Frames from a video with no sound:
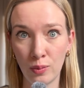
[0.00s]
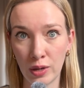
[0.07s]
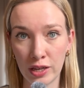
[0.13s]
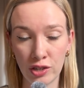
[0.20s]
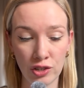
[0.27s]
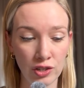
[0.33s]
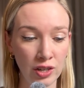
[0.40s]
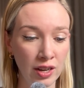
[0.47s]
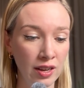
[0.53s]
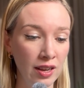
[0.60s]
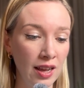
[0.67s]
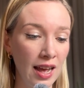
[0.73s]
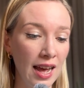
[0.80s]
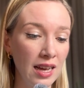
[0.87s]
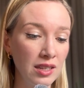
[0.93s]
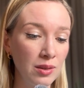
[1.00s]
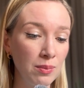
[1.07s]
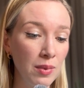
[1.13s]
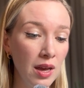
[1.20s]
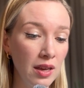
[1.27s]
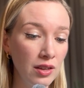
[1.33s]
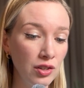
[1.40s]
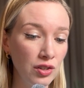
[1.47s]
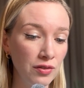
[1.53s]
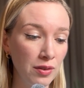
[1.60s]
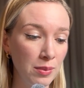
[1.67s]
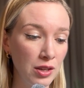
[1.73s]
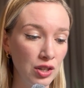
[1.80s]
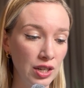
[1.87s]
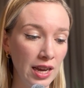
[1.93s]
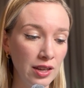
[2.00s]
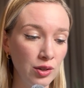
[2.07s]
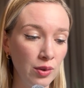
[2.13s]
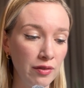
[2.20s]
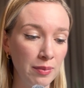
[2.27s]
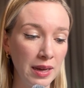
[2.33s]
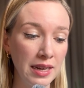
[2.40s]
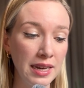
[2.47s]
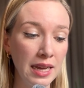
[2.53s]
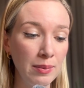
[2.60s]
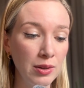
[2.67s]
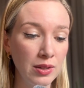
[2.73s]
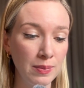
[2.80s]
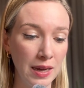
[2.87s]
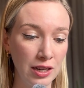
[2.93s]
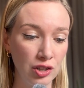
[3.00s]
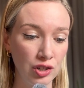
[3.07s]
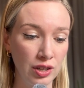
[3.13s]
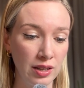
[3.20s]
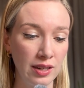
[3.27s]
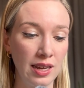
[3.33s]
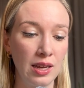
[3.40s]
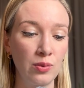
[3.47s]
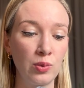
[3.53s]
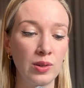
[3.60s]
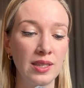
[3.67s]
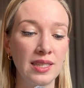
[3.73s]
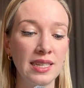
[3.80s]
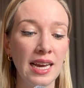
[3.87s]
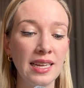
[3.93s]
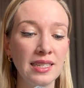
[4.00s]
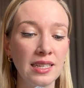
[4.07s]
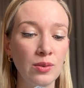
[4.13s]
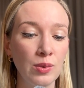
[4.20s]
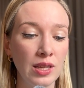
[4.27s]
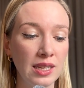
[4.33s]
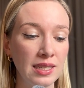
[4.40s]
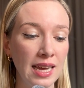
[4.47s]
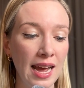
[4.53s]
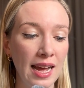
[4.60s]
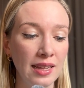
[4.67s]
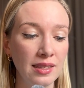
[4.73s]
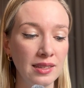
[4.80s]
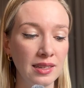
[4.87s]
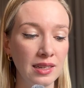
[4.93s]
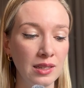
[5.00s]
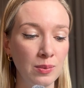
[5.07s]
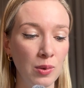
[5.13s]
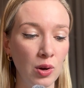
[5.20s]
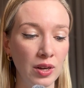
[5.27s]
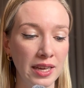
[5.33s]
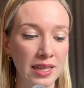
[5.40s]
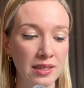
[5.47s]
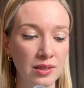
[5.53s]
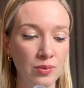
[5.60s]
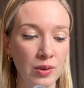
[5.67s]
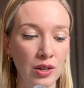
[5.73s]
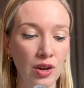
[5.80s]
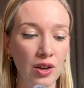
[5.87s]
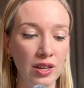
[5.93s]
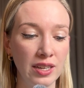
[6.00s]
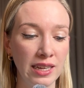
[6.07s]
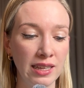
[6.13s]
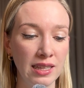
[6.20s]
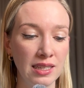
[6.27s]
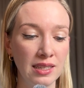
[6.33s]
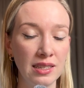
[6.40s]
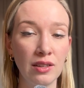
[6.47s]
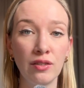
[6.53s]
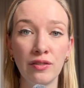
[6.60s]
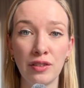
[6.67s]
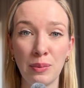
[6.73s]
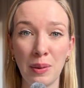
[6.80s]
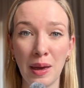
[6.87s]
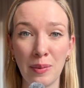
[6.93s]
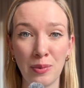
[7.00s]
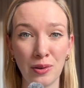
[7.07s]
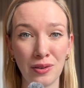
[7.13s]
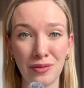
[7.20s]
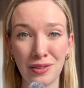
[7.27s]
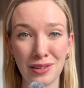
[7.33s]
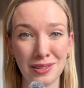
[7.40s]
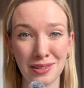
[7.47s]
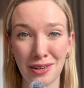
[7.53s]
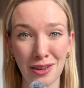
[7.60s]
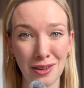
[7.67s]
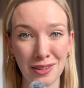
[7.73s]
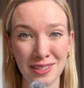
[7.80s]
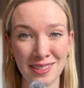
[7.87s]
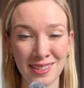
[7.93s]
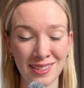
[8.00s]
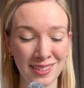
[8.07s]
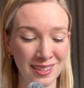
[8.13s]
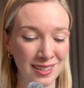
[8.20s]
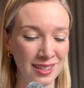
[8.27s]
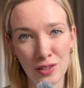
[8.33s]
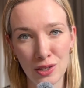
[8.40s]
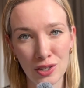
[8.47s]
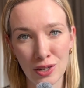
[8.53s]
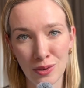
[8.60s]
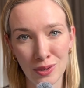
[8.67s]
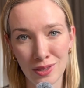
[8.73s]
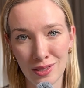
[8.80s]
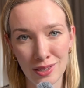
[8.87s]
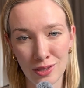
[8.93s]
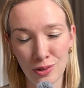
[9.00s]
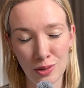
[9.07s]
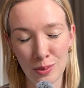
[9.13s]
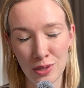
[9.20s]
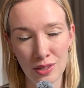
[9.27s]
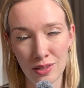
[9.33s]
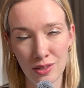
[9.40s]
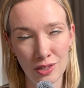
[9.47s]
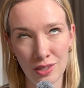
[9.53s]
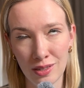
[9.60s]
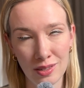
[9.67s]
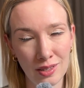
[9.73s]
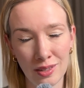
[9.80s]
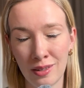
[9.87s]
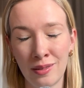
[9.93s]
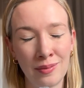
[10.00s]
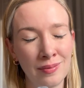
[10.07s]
which had emerged from the shadow of my neighbour's mansion and was standing with his hands in his pockets regarding the silver pepper of the stars. Fitzgerald's descriptions are just